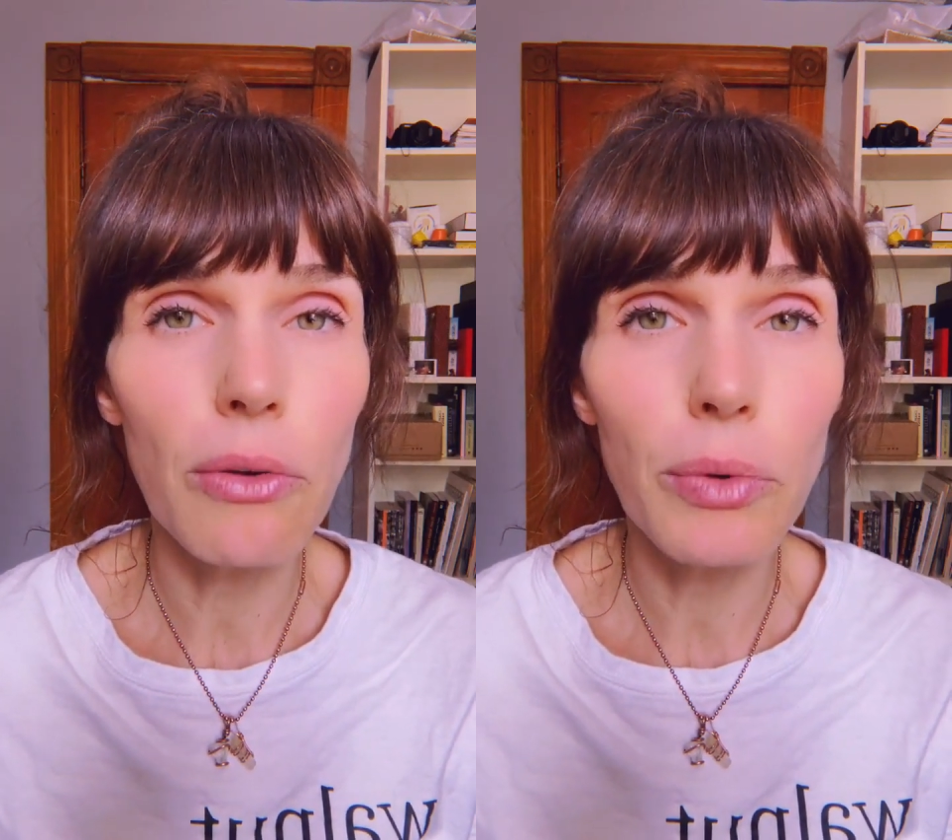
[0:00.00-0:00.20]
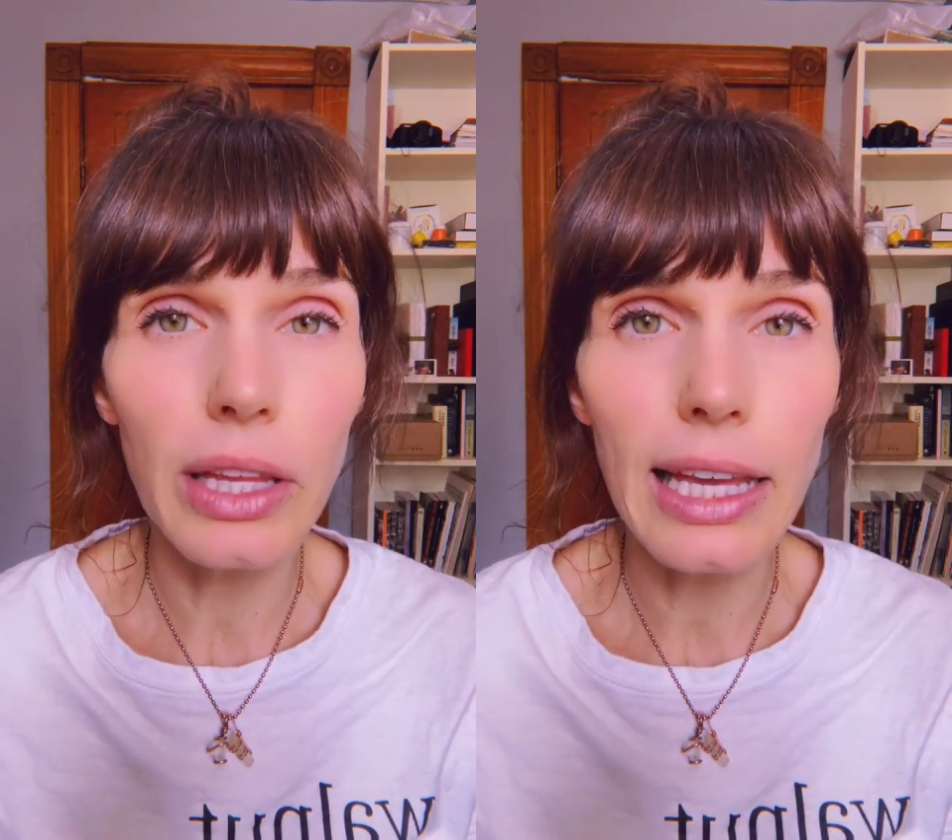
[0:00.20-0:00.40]

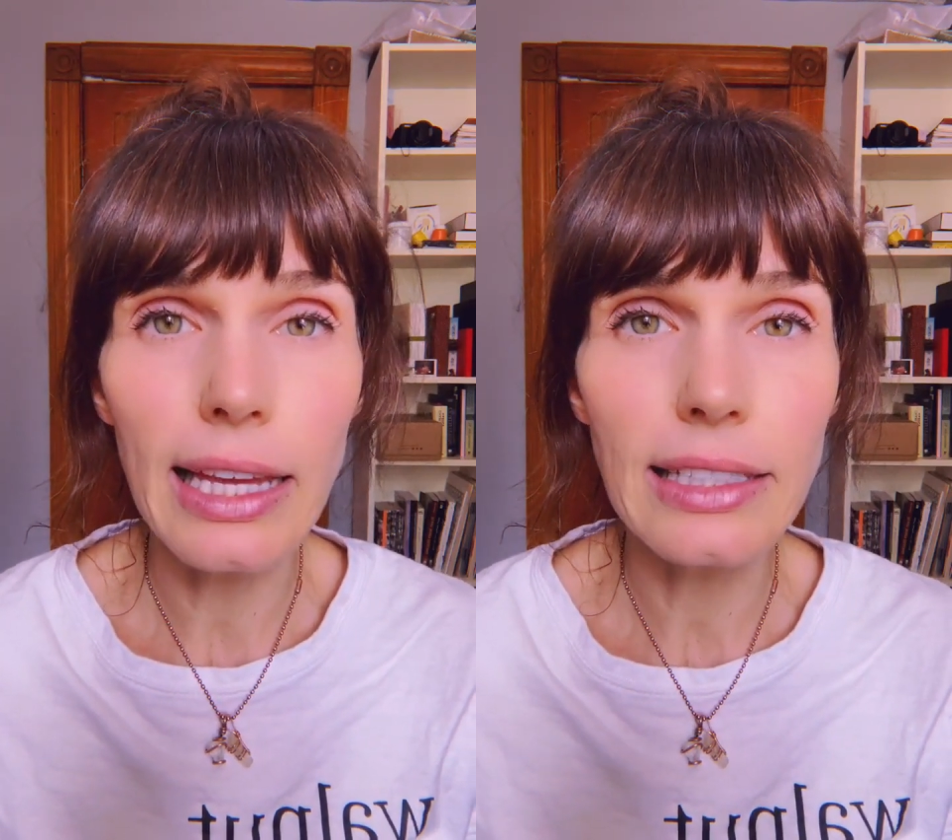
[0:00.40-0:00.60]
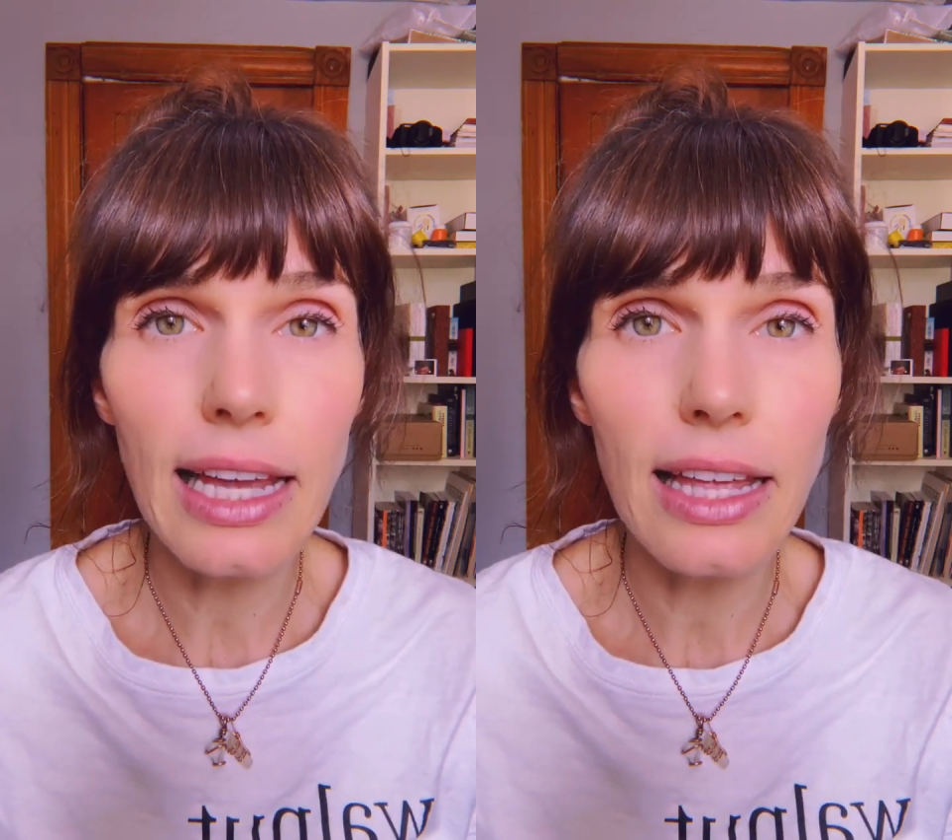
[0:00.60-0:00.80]
a
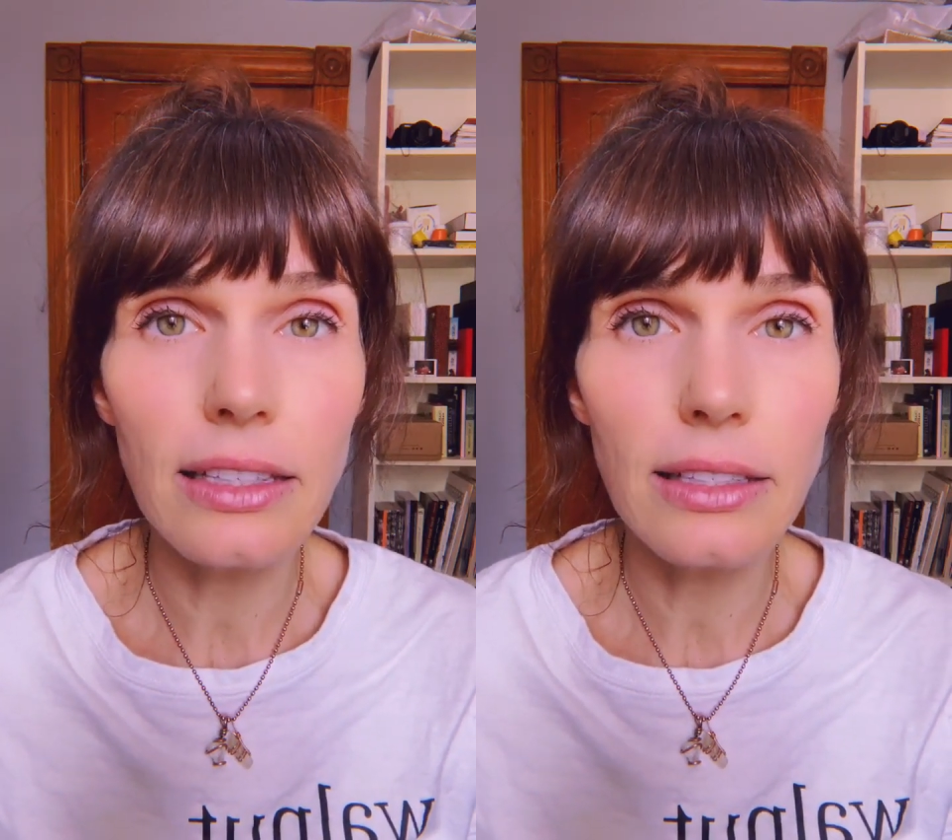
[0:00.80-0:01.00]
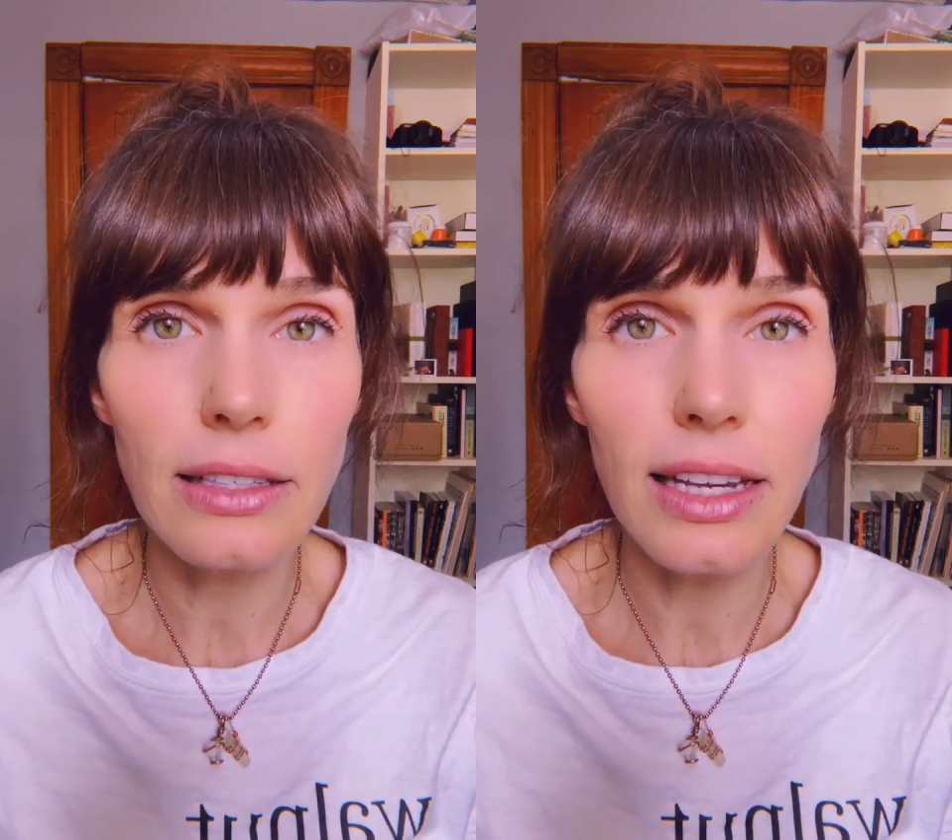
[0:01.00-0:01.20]
really
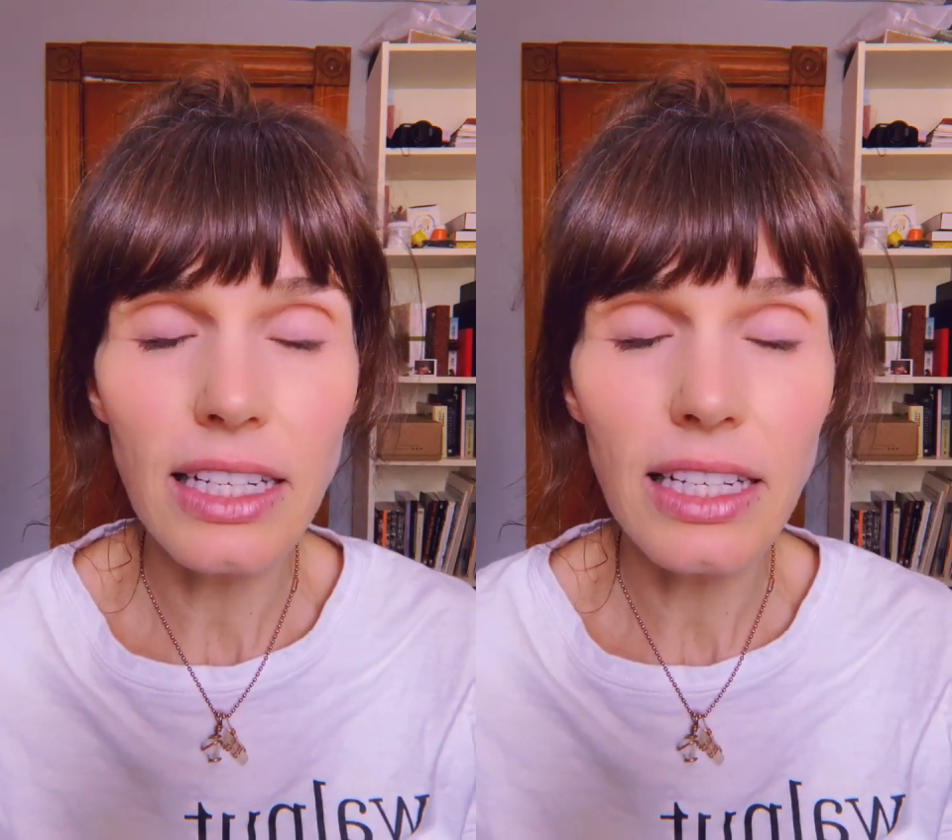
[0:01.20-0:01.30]
intense